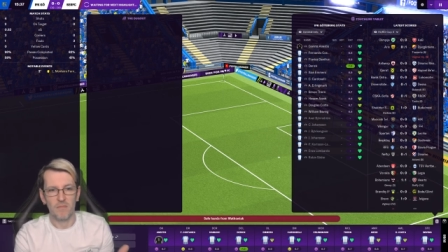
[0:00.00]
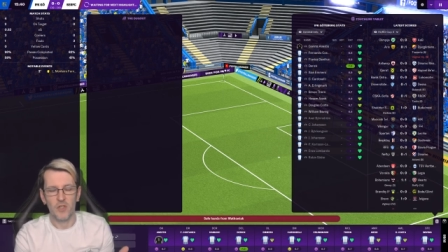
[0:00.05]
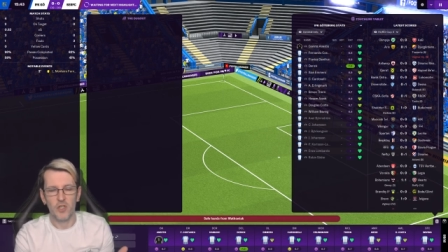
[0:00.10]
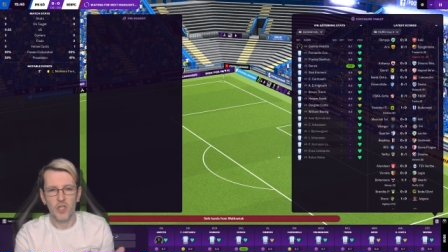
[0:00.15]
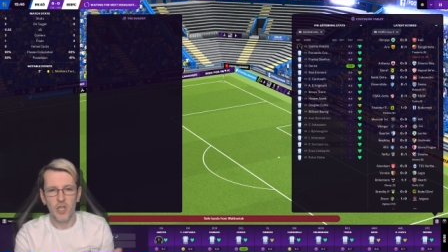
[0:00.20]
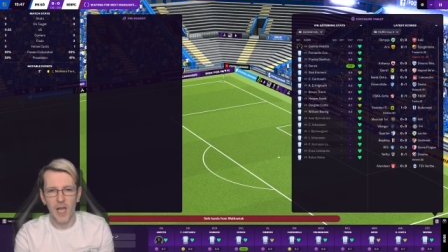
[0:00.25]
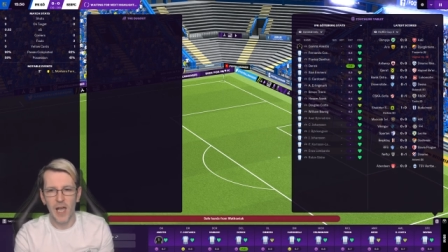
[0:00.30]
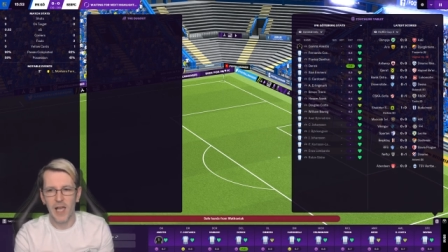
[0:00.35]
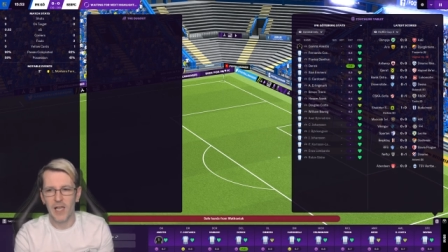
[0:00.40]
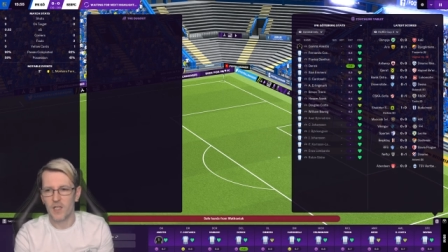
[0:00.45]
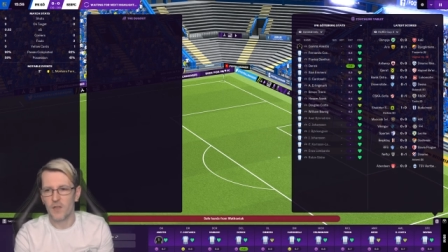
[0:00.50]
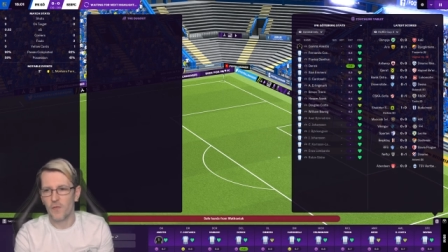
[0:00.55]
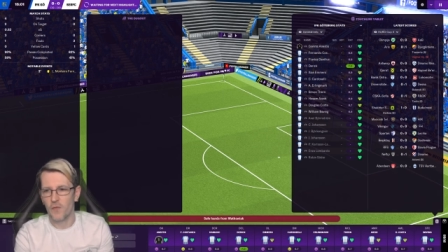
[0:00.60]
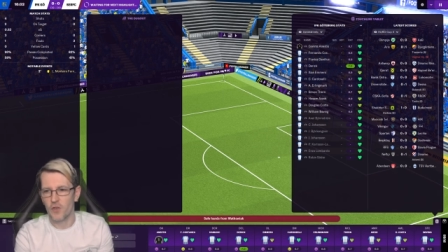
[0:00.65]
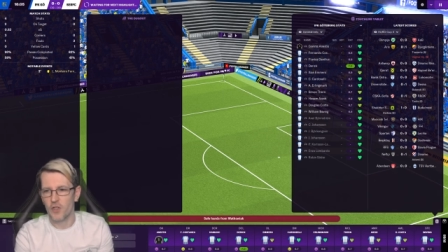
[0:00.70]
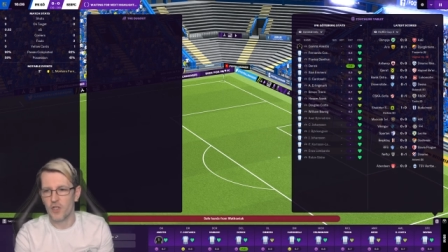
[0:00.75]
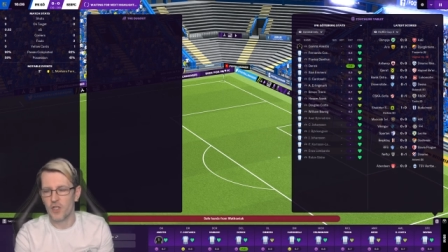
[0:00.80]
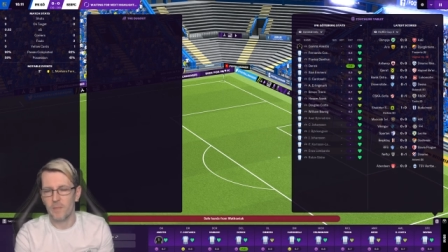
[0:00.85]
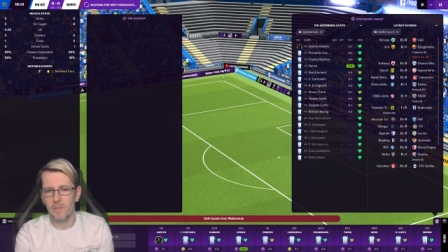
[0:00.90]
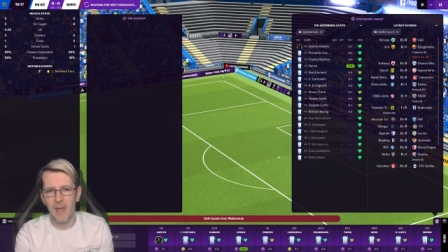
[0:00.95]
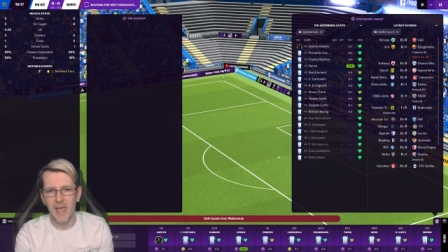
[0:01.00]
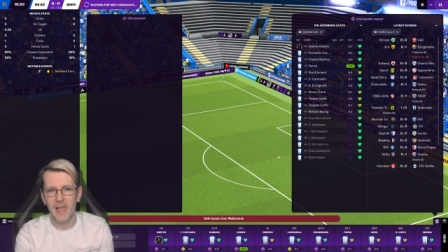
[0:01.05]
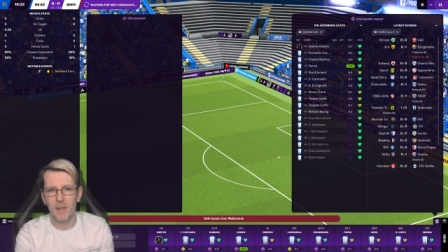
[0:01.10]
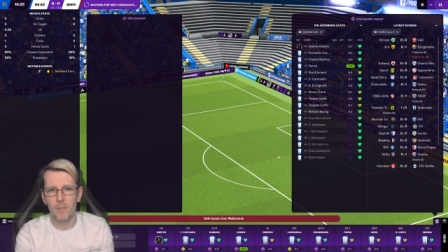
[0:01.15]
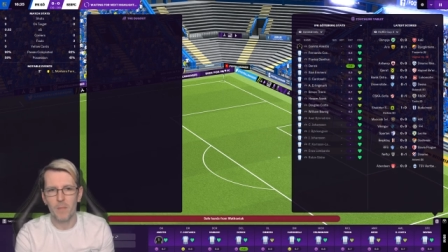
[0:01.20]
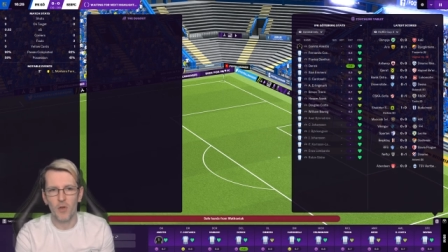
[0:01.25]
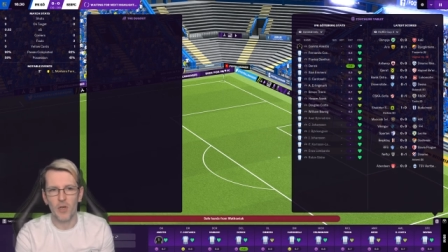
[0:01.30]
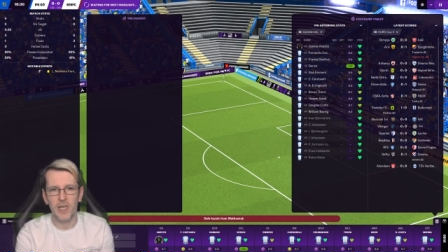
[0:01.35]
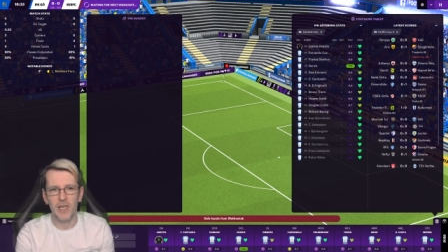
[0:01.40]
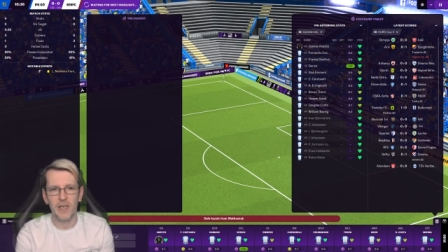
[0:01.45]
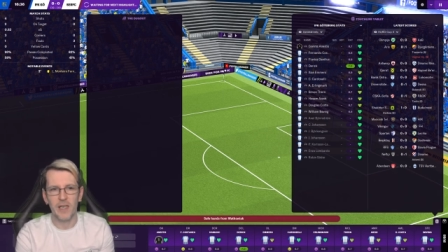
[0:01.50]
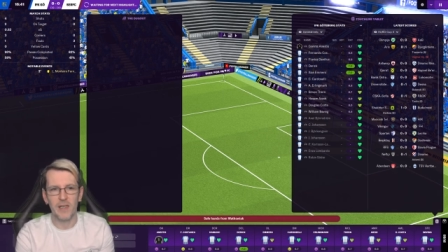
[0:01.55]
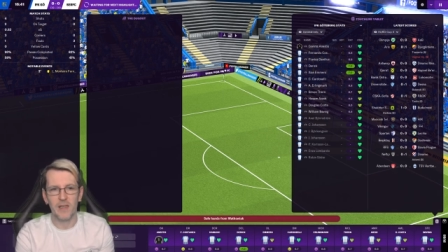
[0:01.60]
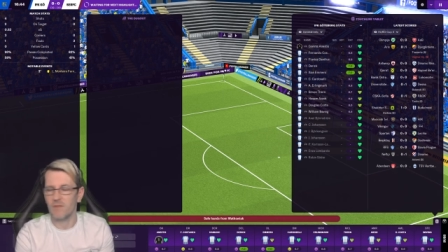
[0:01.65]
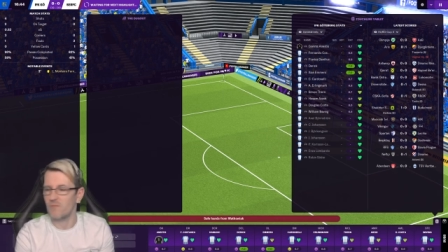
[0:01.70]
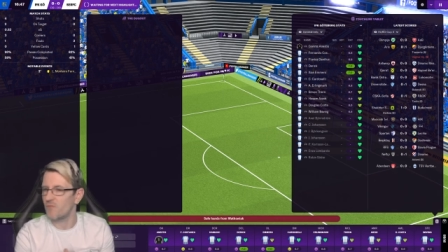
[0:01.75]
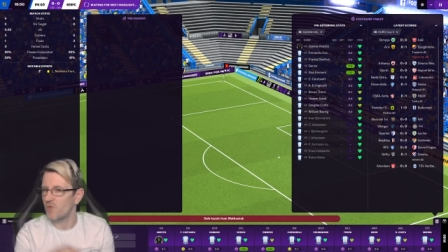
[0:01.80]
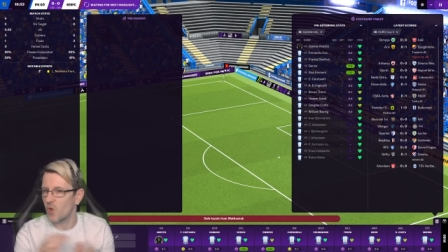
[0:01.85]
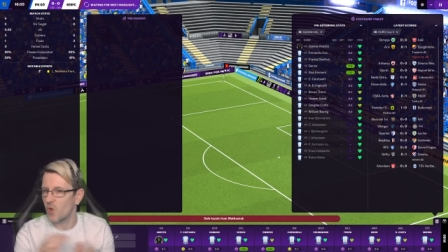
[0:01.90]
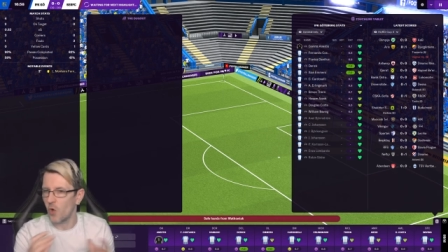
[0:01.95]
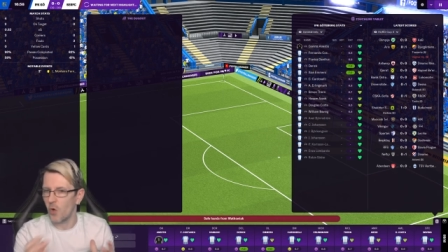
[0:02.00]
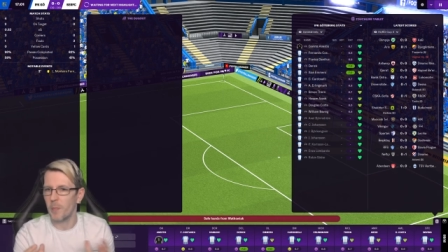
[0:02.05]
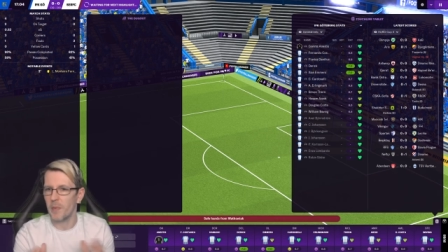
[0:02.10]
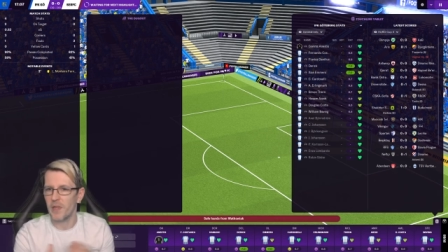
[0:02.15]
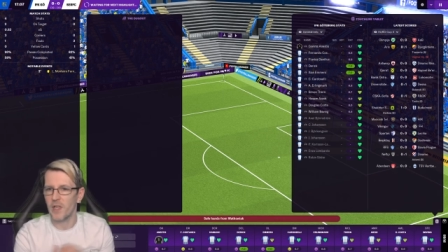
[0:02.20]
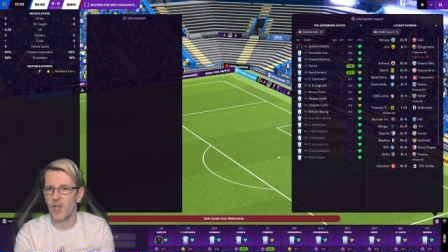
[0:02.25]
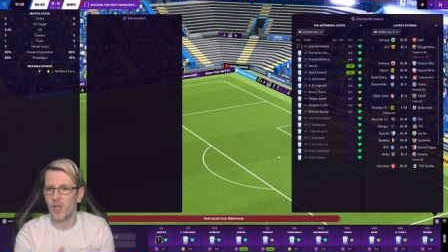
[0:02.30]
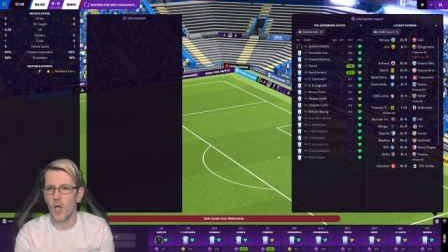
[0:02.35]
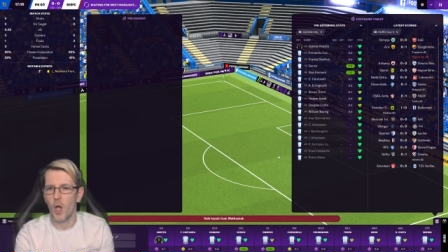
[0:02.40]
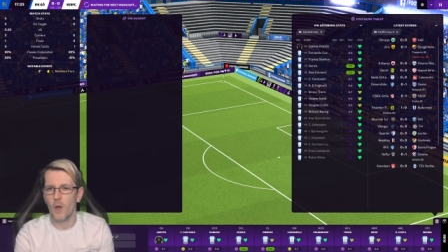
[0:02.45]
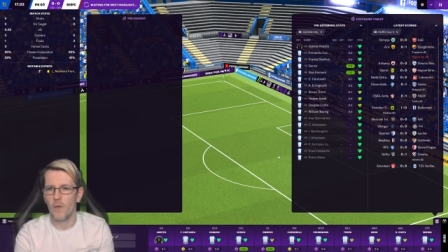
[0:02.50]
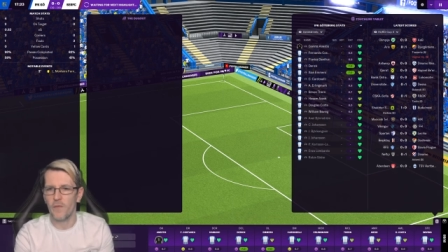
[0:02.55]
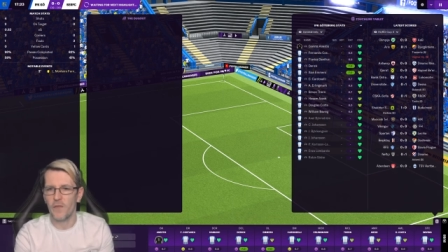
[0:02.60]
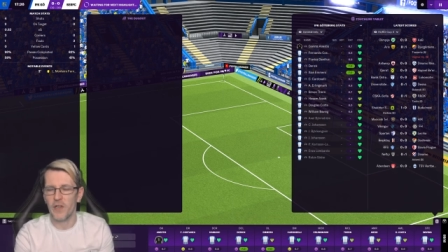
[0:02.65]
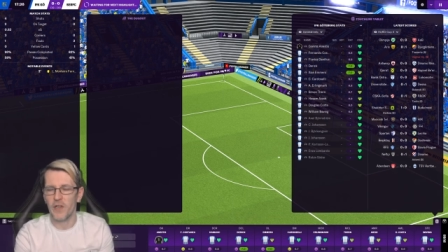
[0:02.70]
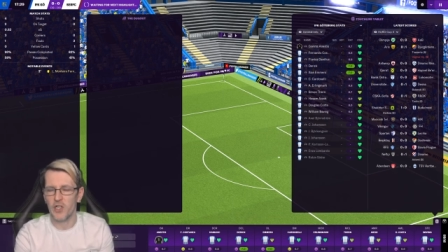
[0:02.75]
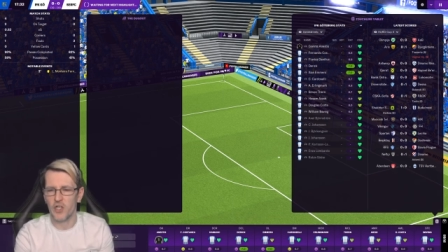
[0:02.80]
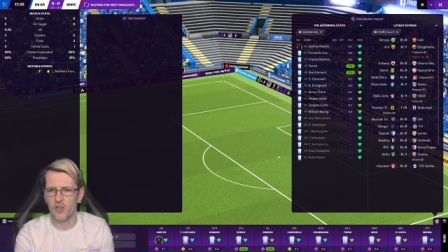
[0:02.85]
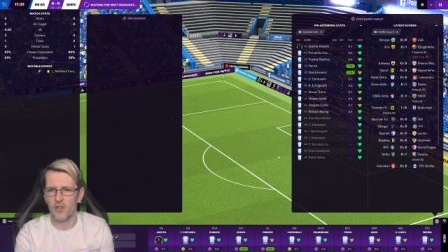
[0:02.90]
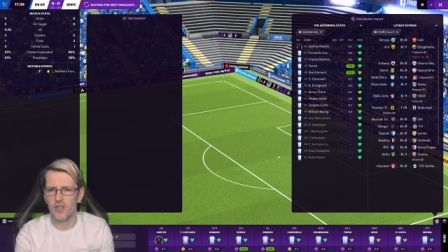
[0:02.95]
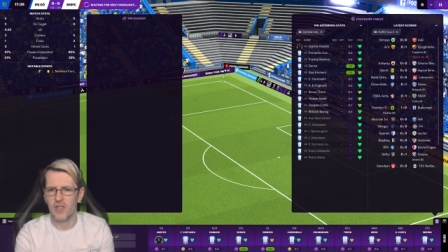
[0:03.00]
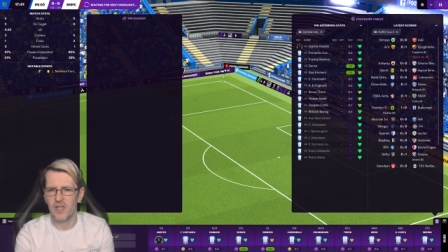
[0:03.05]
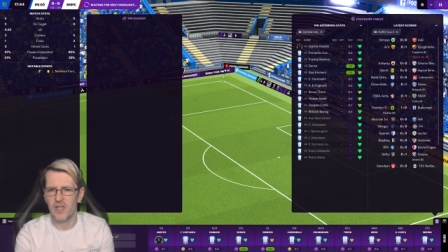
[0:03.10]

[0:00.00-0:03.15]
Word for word: chance for us to make money and go up in the coefficients.